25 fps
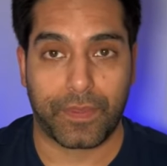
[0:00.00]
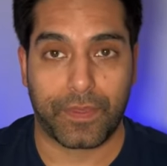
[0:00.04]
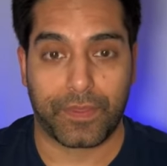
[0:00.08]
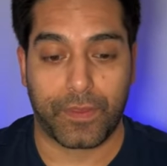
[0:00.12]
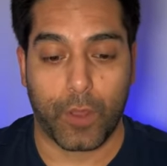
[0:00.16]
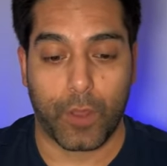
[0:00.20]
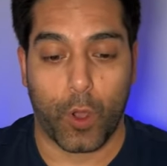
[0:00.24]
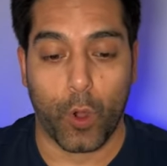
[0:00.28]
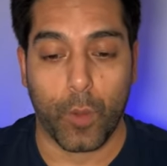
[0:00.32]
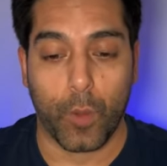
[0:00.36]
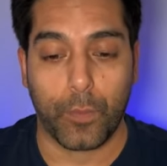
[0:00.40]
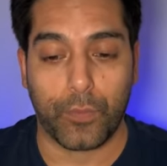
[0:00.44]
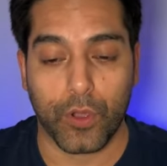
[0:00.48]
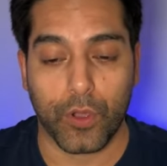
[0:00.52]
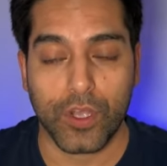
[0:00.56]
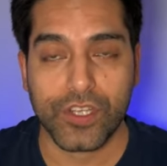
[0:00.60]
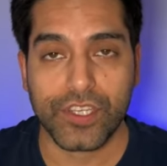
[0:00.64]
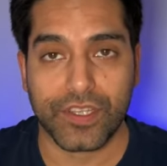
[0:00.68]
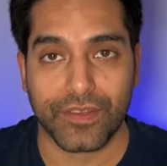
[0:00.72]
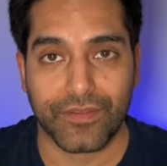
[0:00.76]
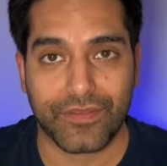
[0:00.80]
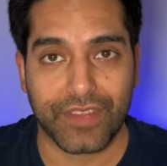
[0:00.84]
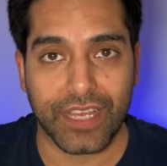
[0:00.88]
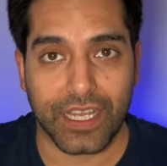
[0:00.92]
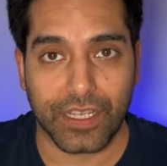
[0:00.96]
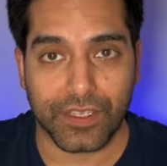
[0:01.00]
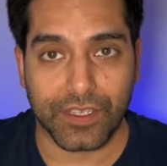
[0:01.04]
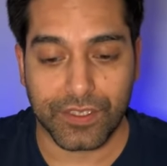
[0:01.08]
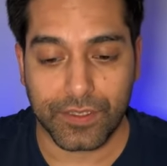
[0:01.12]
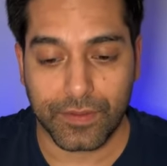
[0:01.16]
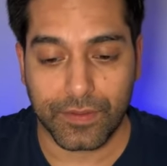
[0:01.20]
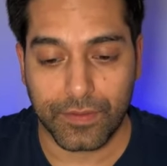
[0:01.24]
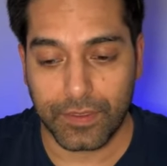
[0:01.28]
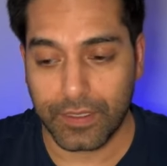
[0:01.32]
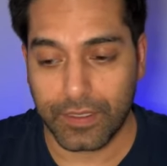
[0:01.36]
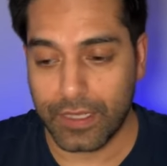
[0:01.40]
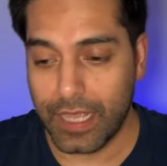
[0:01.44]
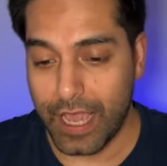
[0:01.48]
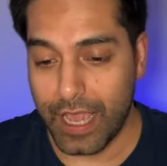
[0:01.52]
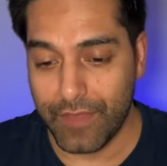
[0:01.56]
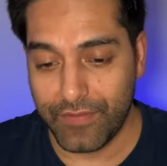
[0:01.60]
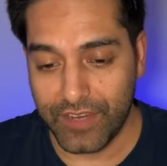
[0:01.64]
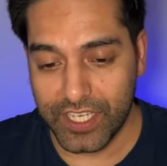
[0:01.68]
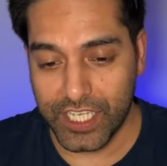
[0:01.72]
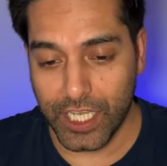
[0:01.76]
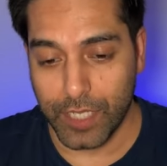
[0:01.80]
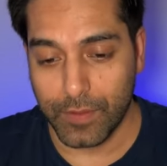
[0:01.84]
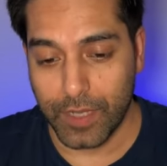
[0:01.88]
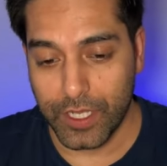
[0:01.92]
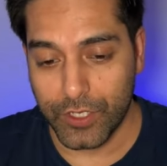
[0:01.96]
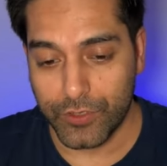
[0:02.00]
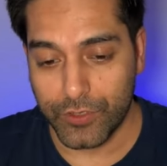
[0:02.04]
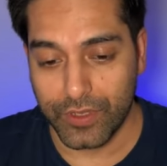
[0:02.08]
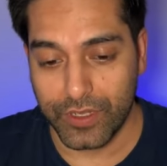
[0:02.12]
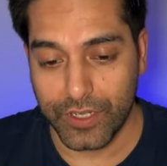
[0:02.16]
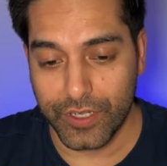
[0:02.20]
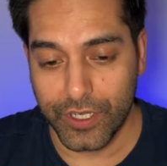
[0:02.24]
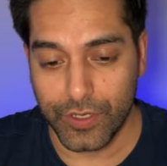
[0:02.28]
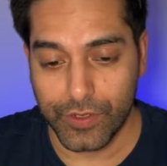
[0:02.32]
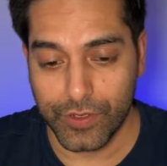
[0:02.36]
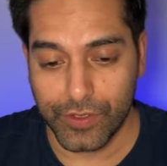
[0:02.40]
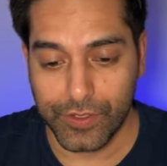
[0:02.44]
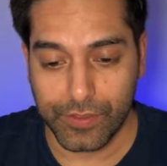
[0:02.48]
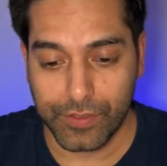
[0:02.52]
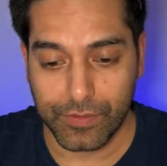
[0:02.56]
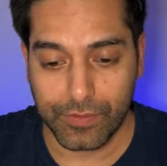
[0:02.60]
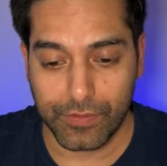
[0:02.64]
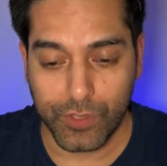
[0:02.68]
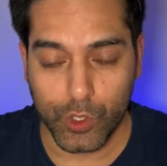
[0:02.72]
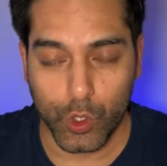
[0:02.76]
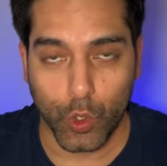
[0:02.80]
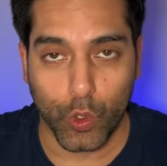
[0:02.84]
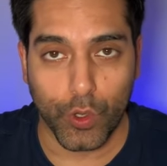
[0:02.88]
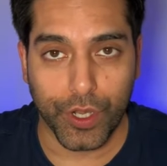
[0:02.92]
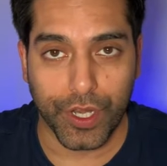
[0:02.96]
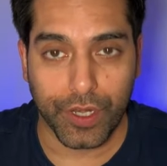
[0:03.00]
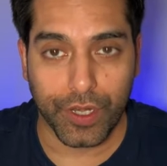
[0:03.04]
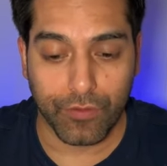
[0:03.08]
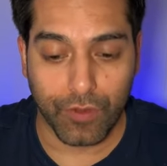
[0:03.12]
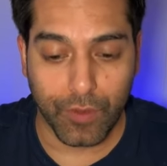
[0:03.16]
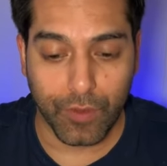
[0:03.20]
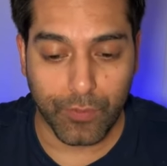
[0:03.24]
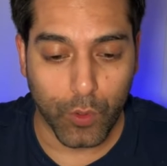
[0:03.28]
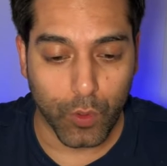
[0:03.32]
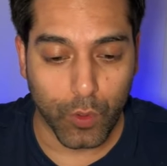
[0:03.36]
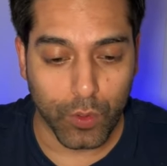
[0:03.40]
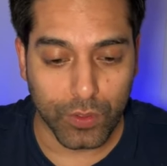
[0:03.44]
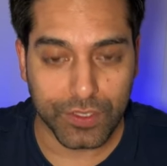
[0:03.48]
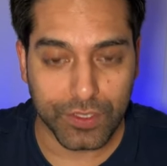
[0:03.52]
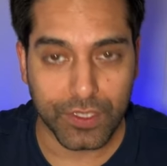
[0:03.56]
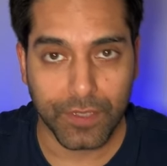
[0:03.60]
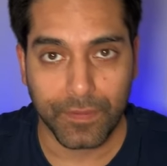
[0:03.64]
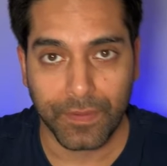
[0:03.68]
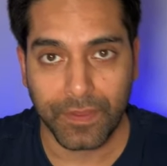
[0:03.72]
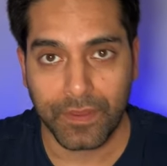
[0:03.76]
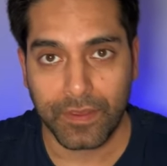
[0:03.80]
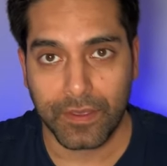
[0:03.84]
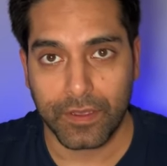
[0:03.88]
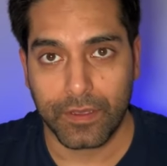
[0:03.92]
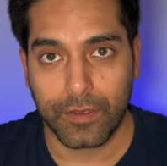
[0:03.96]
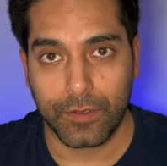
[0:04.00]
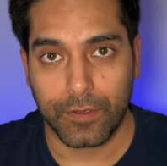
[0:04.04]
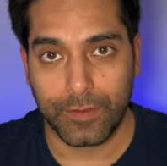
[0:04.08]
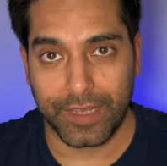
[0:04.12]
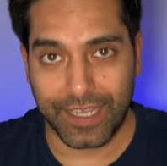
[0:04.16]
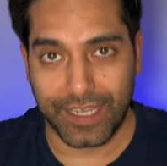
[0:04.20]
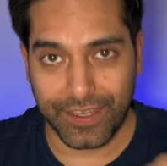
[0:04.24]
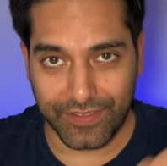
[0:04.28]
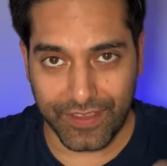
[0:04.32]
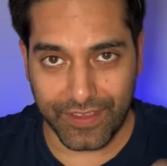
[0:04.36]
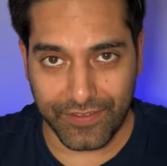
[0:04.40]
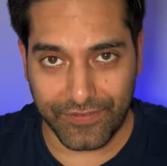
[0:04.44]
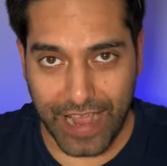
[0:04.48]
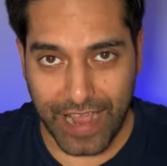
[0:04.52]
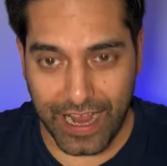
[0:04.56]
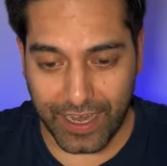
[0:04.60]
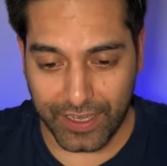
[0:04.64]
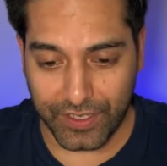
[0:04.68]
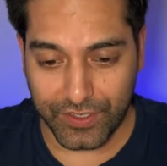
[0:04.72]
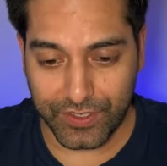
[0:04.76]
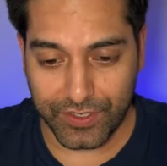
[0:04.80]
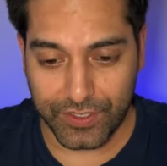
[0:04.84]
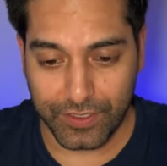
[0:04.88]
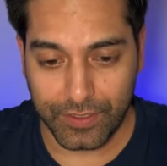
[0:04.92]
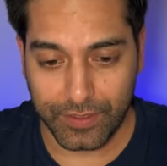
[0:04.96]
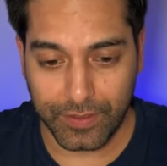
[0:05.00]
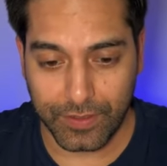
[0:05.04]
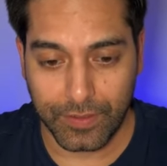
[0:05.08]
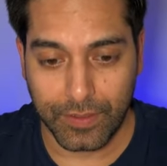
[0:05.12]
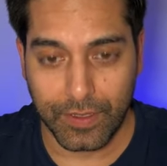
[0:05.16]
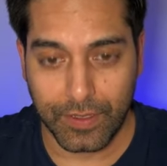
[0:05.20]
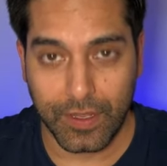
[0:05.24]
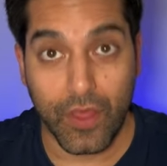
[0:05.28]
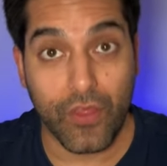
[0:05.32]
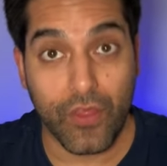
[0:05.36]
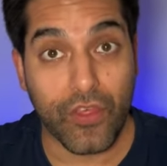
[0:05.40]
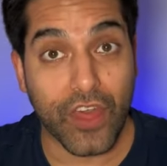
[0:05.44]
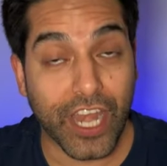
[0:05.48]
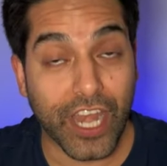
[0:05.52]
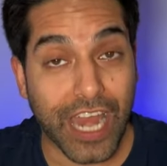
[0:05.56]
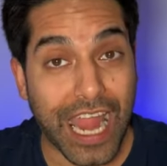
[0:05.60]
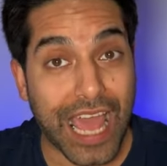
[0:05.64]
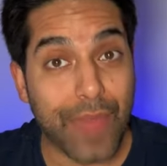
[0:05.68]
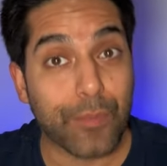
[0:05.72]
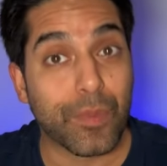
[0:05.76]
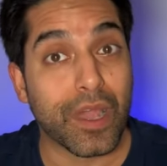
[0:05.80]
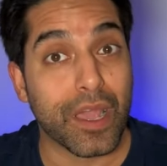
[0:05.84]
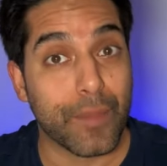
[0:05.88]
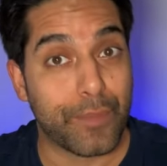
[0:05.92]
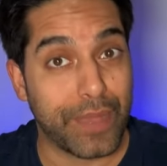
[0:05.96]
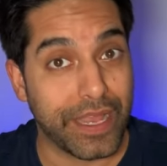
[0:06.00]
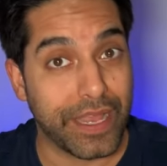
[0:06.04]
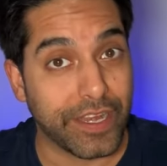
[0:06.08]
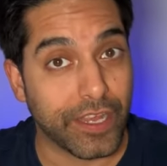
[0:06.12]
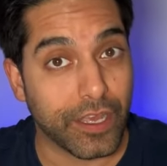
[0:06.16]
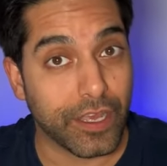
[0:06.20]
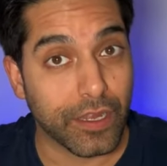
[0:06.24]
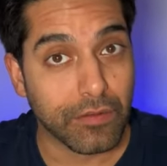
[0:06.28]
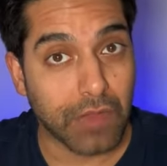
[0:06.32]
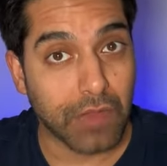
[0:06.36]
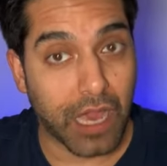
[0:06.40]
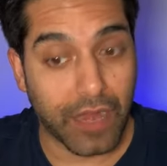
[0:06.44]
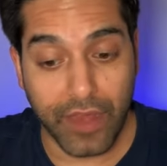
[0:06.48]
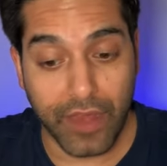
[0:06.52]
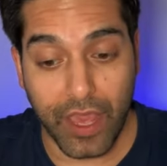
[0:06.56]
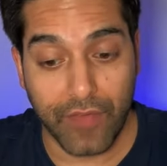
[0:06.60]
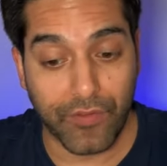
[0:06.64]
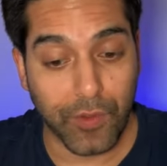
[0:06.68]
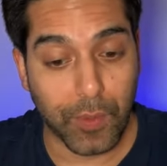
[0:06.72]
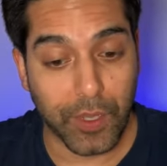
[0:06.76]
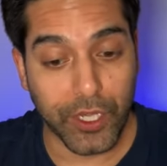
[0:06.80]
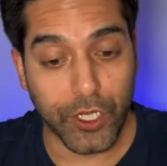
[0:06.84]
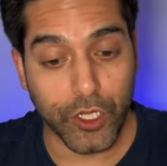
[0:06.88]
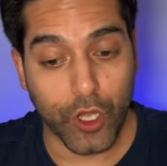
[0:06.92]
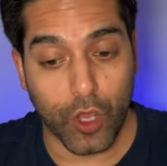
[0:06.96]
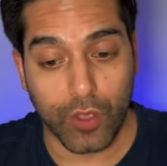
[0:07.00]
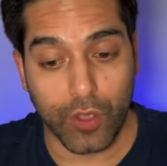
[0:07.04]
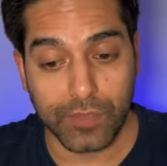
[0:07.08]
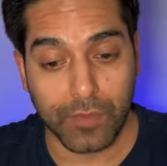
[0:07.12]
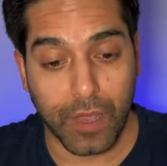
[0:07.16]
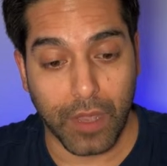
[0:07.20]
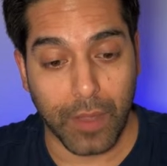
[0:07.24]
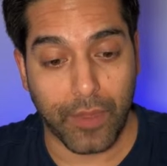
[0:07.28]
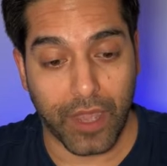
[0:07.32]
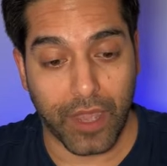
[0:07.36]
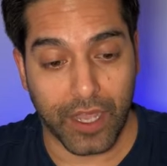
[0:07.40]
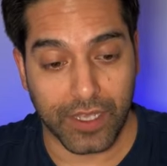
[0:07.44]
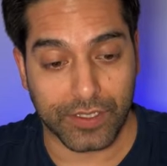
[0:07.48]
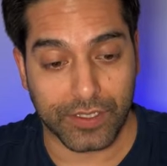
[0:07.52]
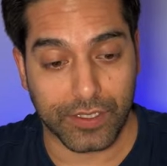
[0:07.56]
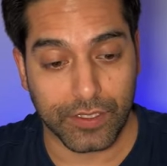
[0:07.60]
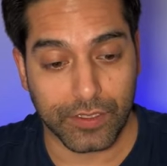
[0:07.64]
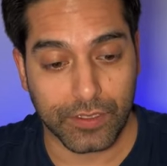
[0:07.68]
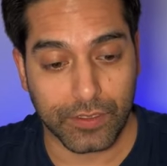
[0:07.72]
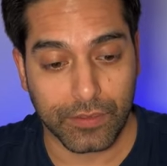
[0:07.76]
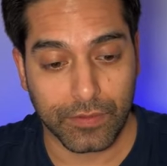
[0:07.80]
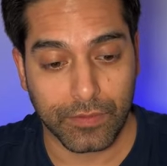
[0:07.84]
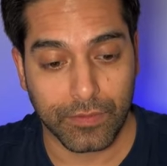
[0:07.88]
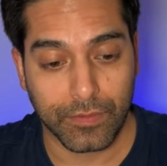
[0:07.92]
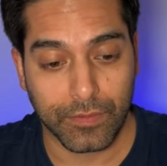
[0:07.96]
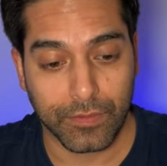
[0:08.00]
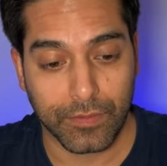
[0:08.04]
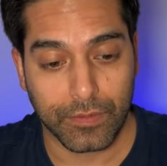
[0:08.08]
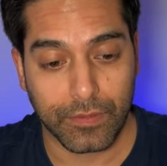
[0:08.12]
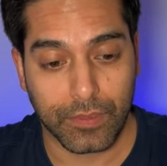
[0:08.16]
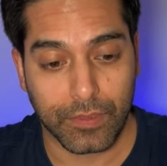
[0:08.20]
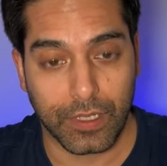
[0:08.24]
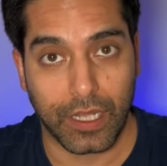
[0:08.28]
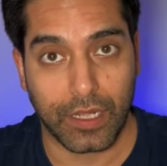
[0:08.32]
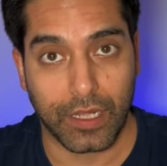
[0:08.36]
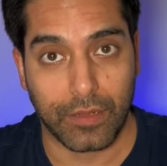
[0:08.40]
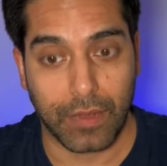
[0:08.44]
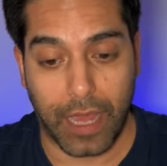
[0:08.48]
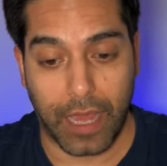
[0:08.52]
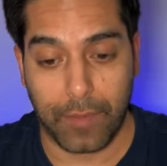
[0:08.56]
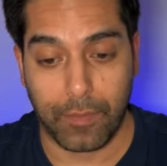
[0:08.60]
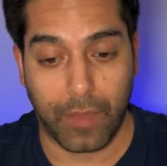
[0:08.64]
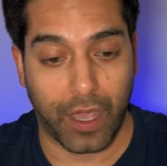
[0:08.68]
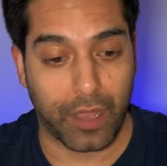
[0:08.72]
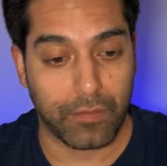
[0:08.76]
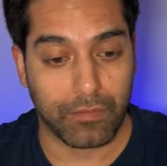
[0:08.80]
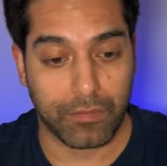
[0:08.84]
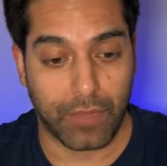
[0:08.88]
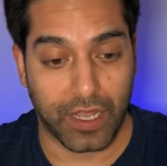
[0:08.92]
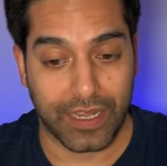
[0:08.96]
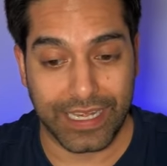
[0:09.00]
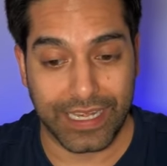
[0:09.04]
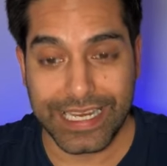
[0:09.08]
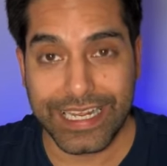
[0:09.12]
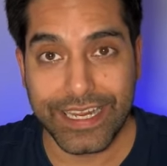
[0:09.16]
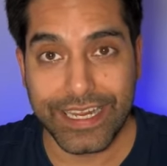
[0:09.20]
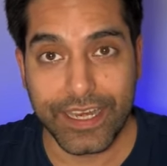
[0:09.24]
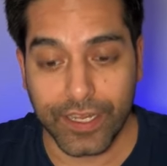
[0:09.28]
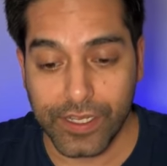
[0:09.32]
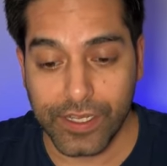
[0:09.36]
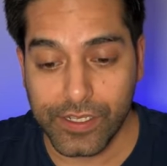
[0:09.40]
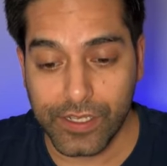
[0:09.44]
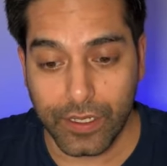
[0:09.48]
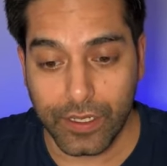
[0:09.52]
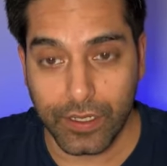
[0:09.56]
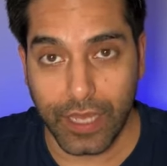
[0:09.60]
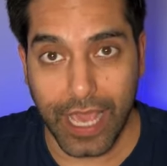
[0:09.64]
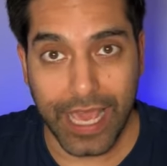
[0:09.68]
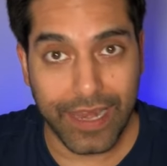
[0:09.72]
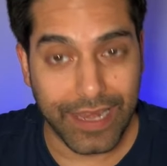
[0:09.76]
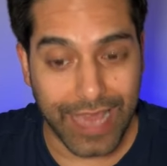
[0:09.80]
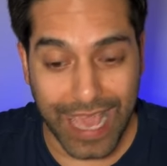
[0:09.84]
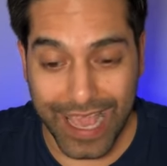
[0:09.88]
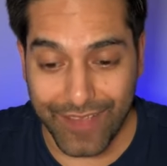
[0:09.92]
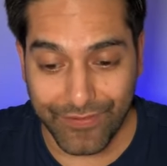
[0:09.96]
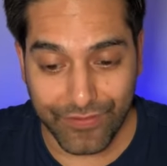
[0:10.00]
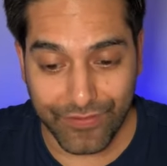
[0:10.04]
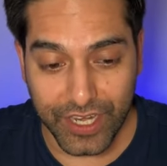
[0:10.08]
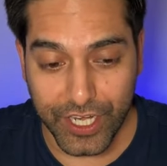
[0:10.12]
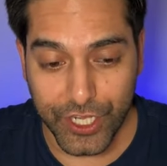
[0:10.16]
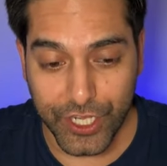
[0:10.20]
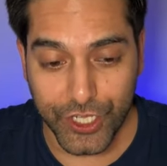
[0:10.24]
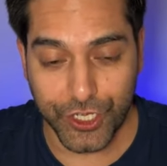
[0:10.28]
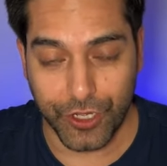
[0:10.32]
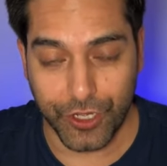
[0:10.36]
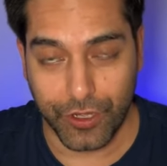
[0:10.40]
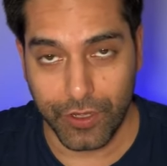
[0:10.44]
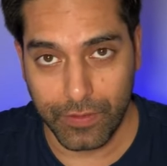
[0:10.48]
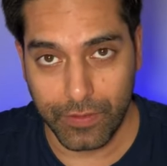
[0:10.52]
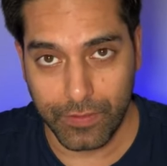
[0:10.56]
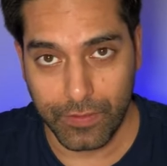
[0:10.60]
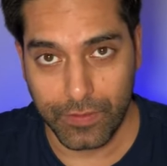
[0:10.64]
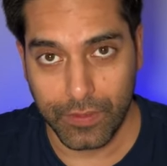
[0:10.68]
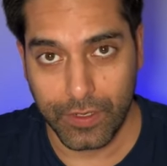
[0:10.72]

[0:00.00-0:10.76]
The whole point of this, every time I do a news story, a report, we give the facts. Then I add my opinion, and everybody knows my biases and my leanings on every issue.